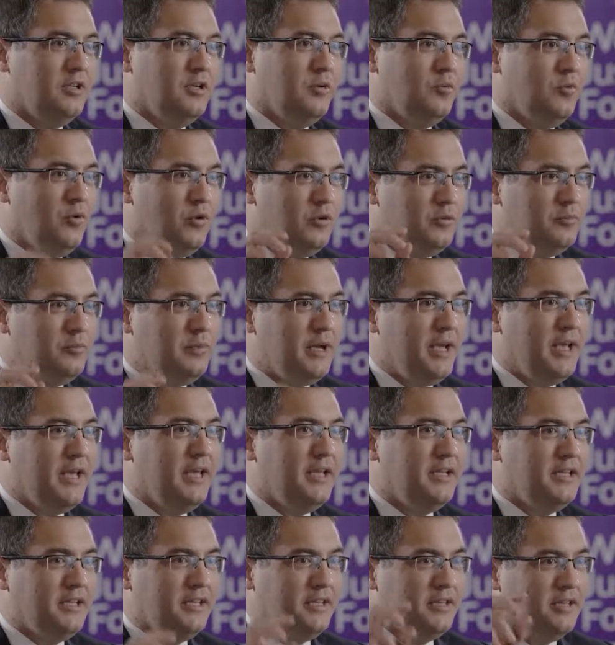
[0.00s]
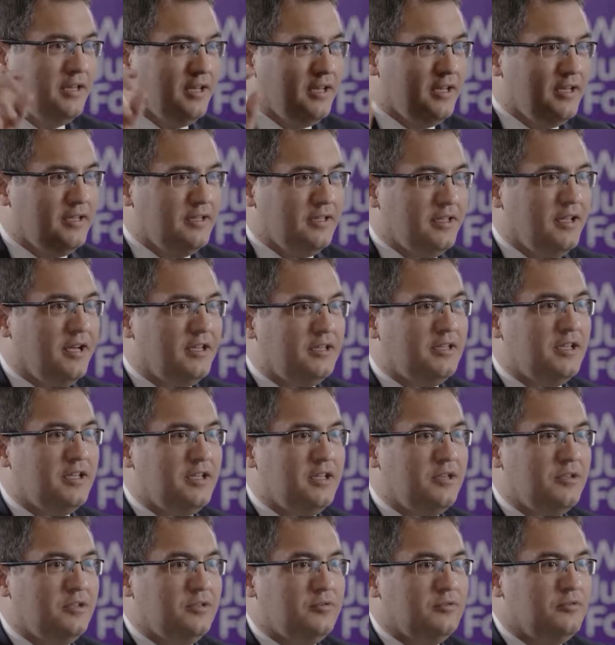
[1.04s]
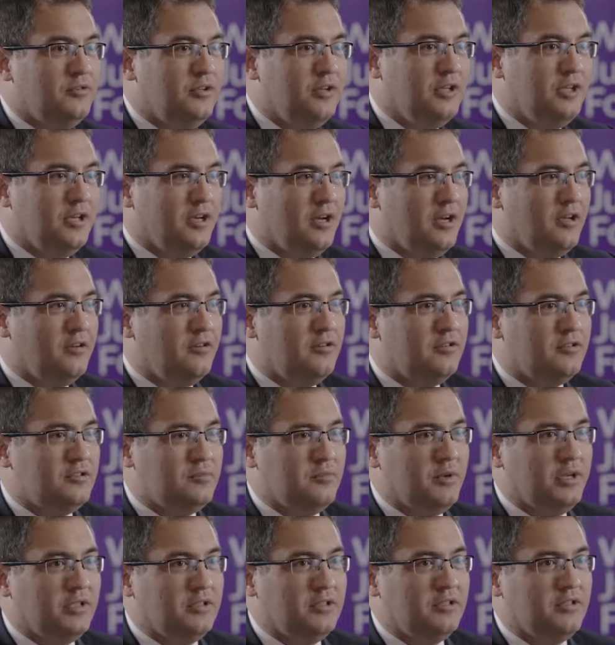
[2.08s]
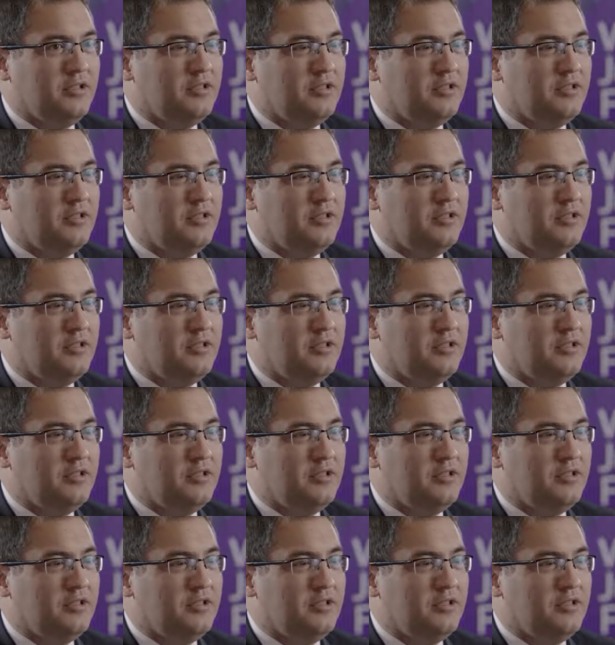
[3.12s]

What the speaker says: World Bank and other really highly respected